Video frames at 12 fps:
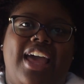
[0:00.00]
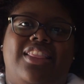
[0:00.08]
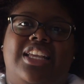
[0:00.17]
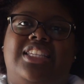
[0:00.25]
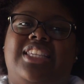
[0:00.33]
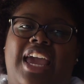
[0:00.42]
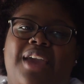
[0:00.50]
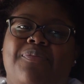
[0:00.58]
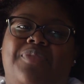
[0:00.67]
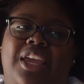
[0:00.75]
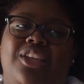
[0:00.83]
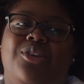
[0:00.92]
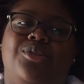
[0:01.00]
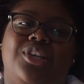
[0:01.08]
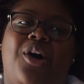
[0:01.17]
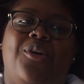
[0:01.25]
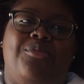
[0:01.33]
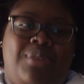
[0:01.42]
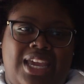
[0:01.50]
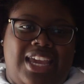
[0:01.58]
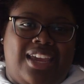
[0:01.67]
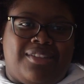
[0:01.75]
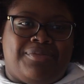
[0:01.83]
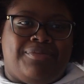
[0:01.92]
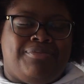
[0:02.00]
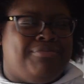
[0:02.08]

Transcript: The same thing you told me.